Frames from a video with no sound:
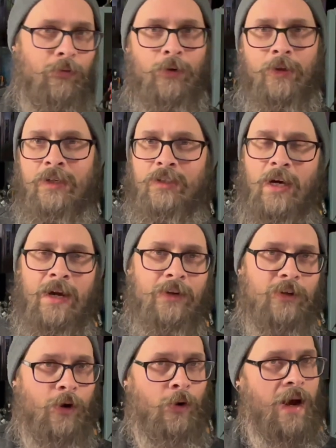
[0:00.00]
really trying to
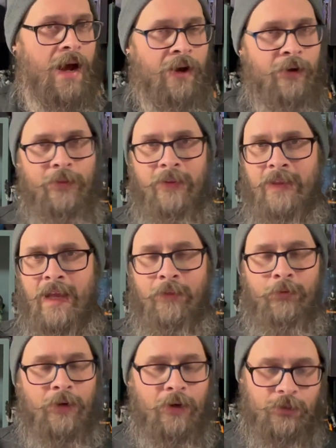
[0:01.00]
go higher than
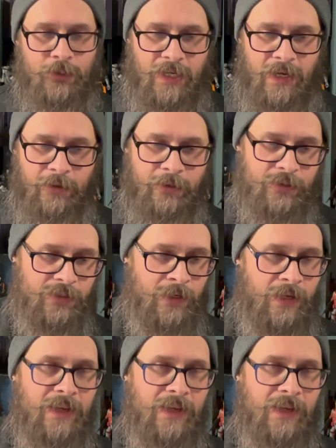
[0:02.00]
that $300.